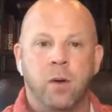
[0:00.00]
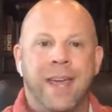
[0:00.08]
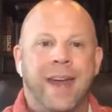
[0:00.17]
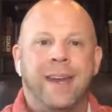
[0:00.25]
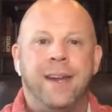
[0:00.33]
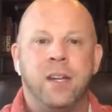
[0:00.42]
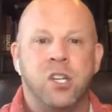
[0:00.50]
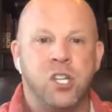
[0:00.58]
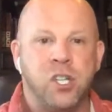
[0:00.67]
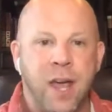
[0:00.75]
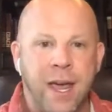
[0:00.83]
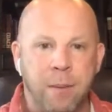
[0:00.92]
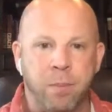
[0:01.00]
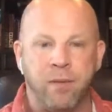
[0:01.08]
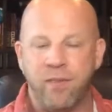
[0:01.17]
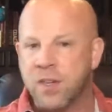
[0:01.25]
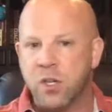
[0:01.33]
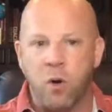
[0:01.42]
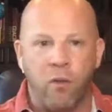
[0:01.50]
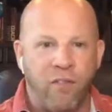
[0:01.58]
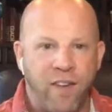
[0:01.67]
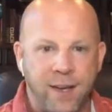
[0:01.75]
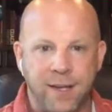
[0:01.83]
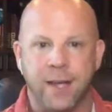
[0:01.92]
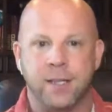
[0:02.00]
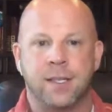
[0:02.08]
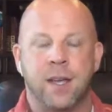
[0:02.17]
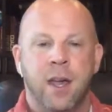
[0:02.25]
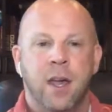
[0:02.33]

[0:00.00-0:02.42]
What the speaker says: getting in shape, physical fitness.